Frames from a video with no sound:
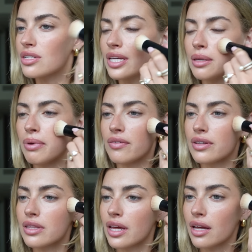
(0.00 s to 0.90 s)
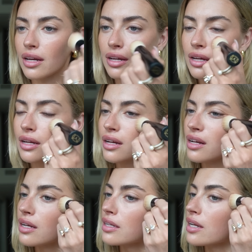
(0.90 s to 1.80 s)
keep everything
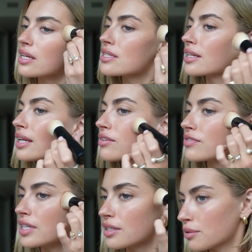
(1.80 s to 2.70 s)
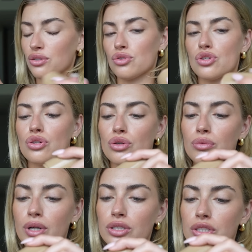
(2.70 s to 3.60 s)
nice and lifted. Not too
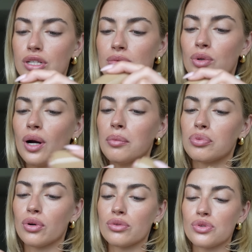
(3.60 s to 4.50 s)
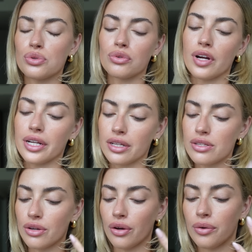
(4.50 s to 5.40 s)
much, because I'm quite bronzed already,
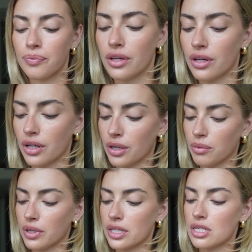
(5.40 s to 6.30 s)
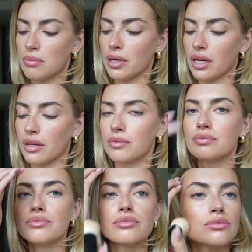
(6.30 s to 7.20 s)
so I don't want it to be
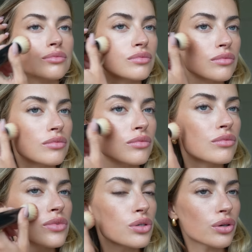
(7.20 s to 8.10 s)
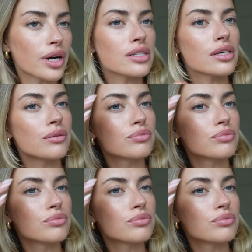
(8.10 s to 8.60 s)
too crazy.